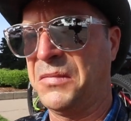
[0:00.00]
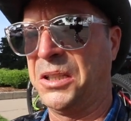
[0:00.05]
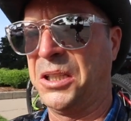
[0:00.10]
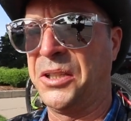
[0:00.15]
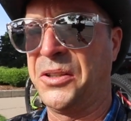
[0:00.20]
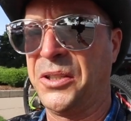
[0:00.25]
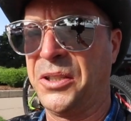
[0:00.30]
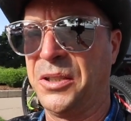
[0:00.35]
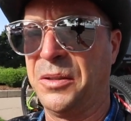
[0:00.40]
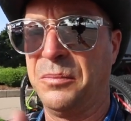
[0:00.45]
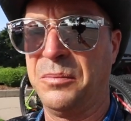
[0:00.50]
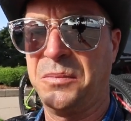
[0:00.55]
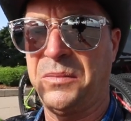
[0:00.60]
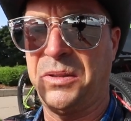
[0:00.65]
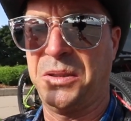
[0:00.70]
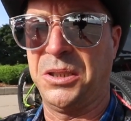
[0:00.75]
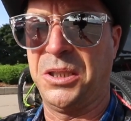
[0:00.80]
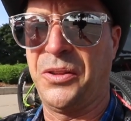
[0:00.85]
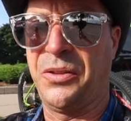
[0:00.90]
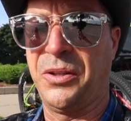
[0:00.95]

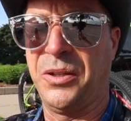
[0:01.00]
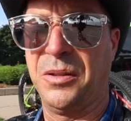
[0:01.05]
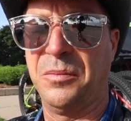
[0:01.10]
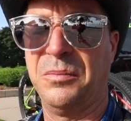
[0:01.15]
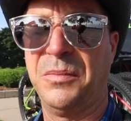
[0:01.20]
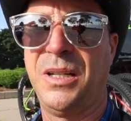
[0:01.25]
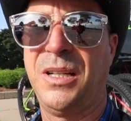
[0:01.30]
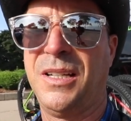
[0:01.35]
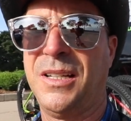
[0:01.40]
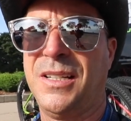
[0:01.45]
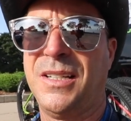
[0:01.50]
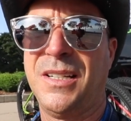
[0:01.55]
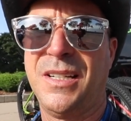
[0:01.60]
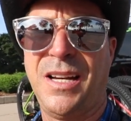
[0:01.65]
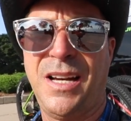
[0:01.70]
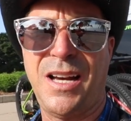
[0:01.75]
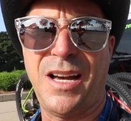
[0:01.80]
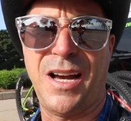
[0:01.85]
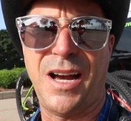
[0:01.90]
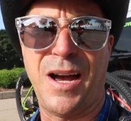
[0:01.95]

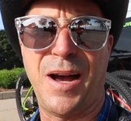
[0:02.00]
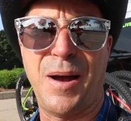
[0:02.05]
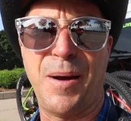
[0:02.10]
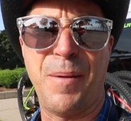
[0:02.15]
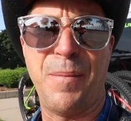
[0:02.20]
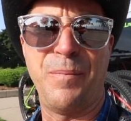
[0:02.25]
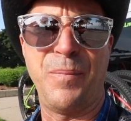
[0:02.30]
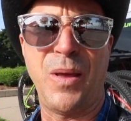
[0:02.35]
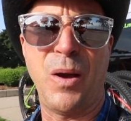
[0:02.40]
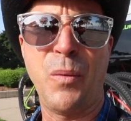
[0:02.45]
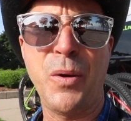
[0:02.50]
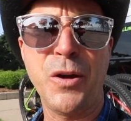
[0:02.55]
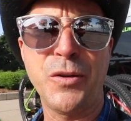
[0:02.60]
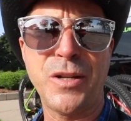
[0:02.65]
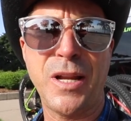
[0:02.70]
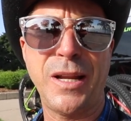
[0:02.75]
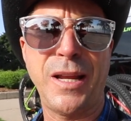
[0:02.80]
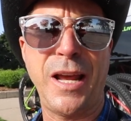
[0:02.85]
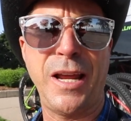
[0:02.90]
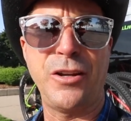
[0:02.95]
And we are
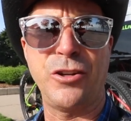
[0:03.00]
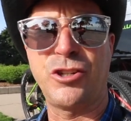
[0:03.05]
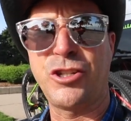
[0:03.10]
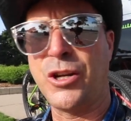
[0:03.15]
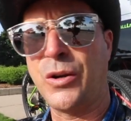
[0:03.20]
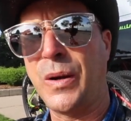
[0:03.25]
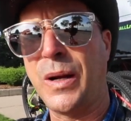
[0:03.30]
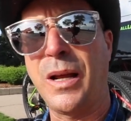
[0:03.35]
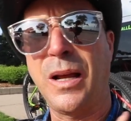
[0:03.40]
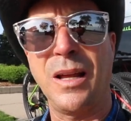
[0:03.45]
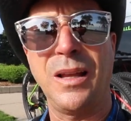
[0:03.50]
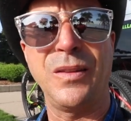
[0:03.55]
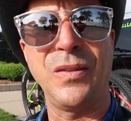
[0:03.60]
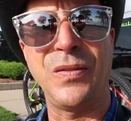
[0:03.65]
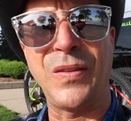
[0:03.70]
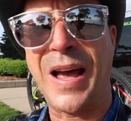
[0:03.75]
dedicated to sharing